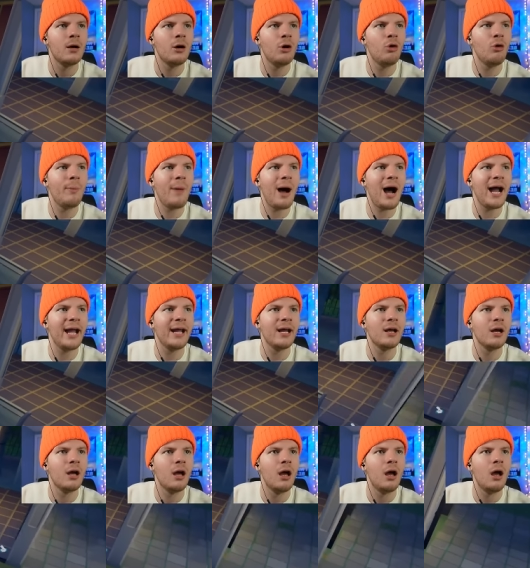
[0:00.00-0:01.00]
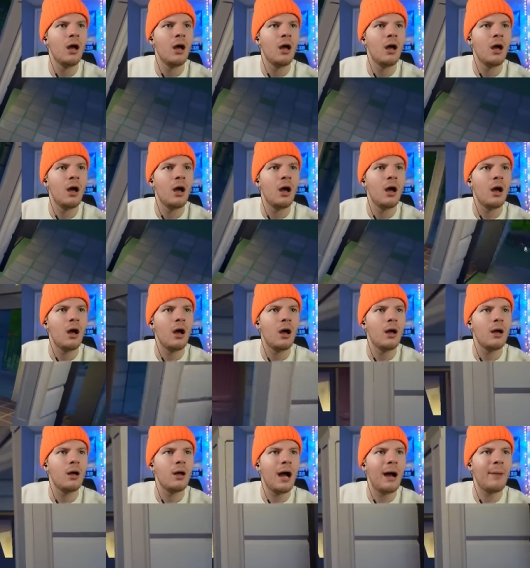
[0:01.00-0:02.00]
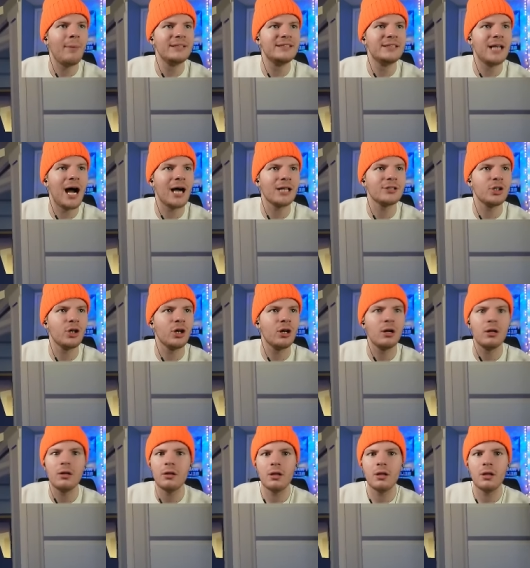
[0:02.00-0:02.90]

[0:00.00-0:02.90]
Who am I? I'm a doctor.